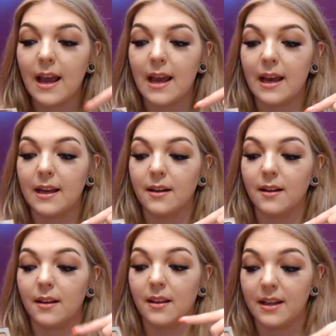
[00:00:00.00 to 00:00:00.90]
and
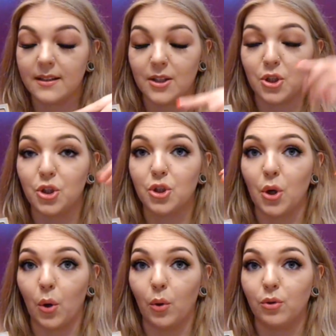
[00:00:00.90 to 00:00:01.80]
this is
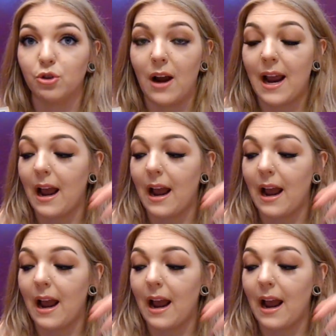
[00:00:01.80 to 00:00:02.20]
so dry.